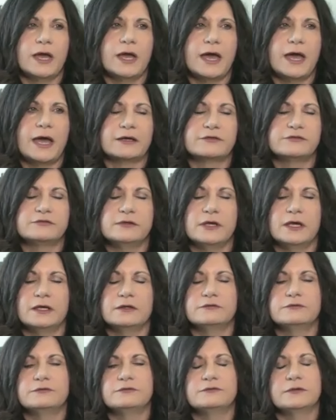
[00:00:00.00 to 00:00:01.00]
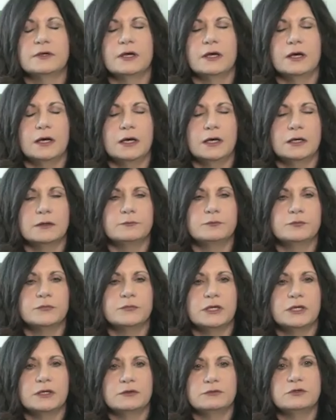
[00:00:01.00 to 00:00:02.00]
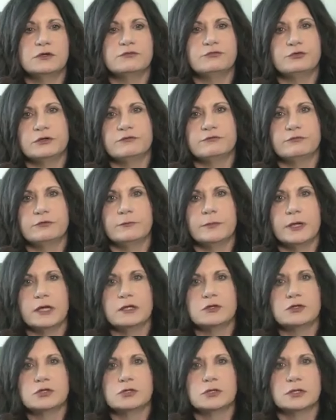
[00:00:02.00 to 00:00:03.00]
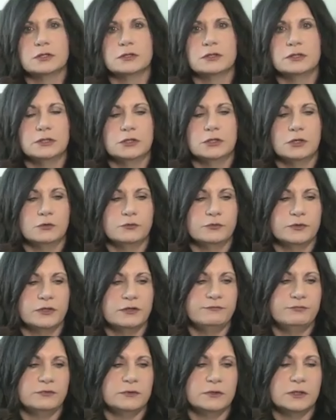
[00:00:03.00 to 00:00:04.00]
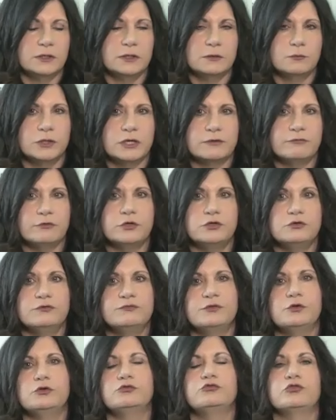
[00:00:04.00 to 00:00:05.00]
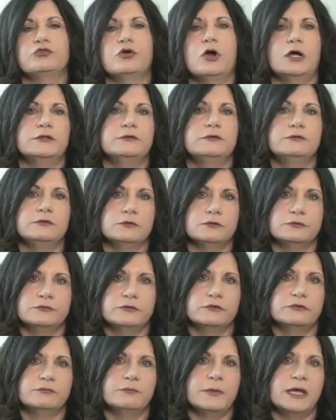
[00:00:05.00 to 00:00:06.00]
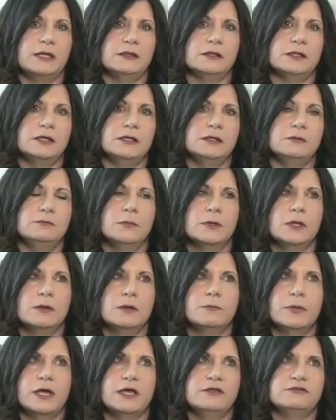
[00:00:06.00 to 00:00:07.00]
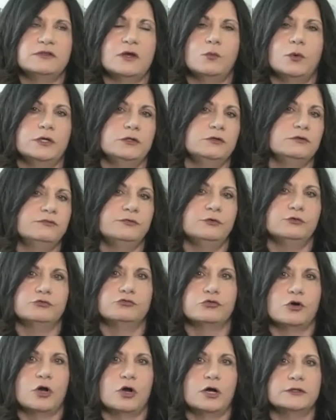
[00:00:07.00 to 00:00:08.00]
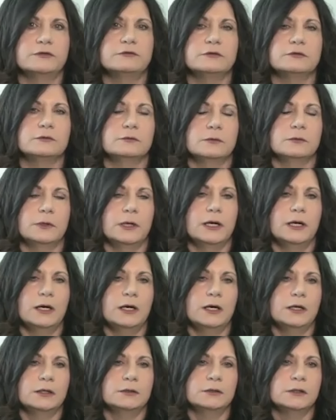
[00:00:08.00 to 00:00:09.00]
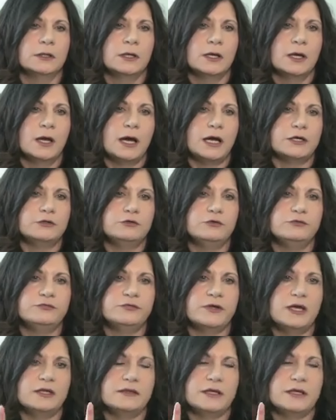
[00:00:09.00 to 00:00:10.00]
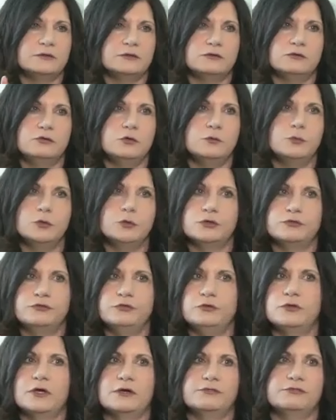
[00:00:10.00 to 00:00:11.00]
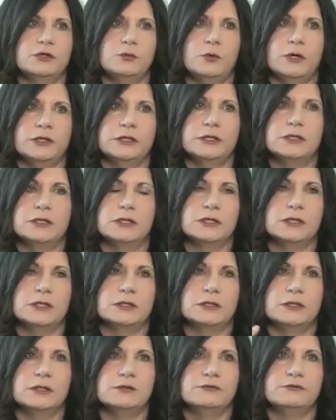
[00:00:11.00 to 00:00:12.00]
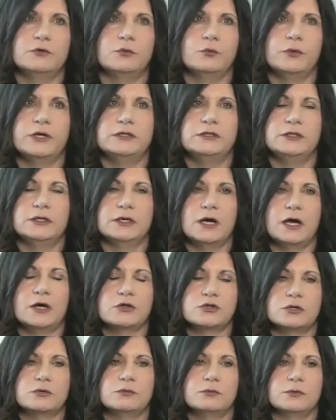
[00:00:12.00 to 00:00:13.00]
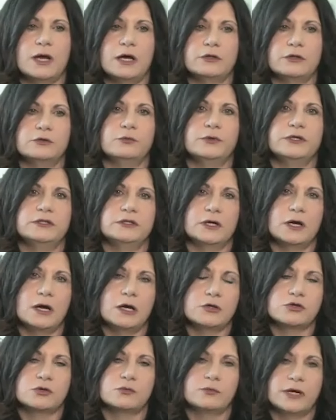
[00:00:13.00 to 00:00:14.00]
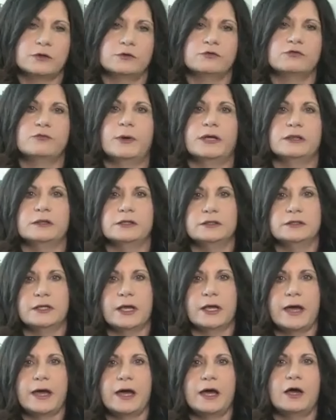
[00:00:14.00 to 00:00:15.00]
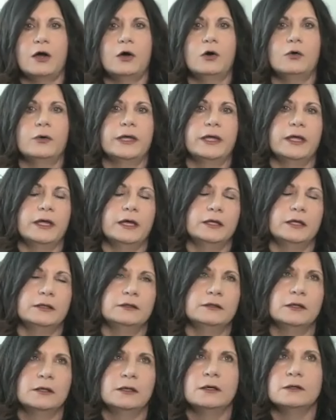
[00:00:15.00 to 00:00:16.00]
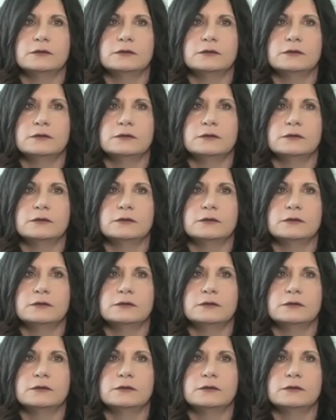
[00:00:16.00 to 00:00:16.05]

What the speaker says: access different information, if whatever you feel drawn to. So it's mainly based on what you feel drawn to. I do say that the two books you definitely want to get is How to Read the Akashic Records by Linda Howe and